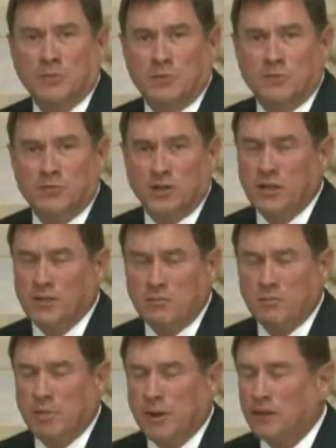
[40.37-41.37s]
but
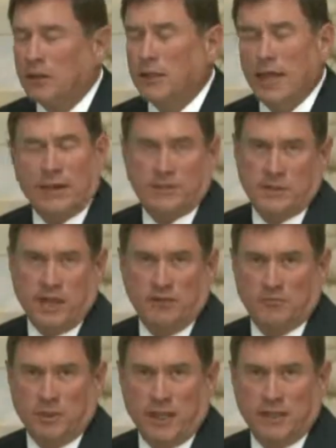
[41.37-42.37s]
just barely outside
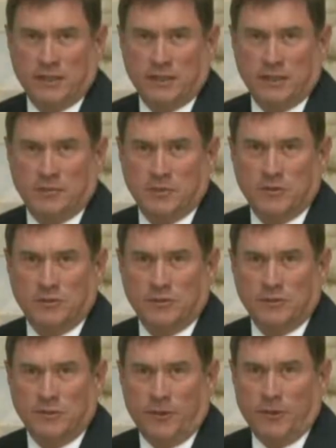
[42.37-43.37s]
of Blanding, I mean,
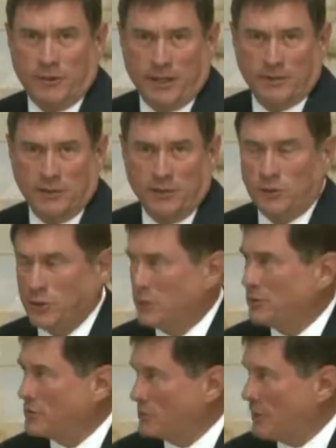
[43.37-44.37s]
like literally
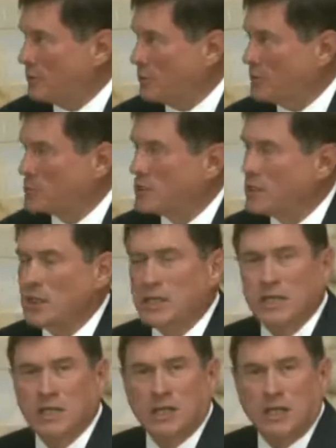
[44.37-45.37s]
in the suburbs,
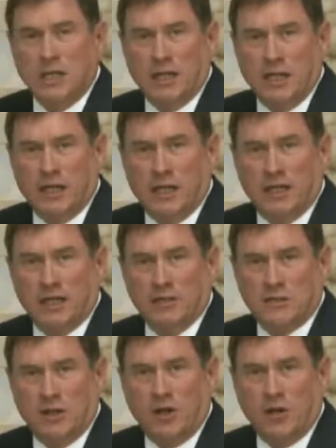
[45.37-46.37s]

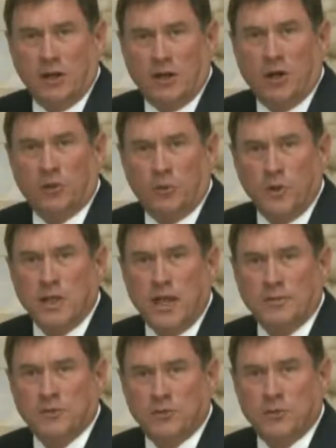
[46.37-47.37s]
is an area called
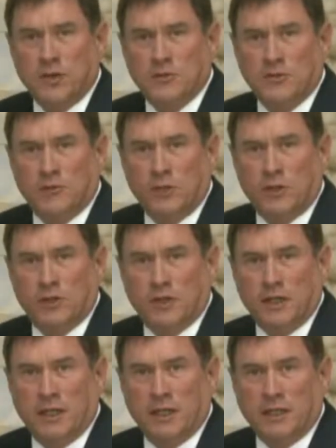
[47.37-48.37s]
Recapture Reservoir.
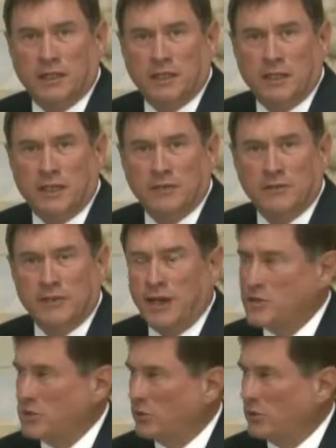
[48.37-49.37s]
And it's a
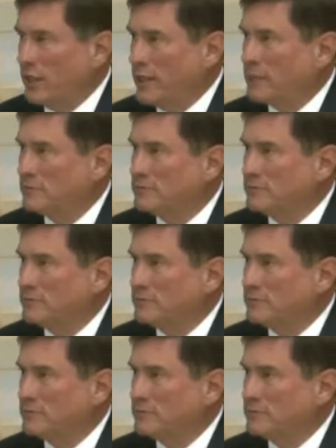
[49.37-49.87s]
nice little lake,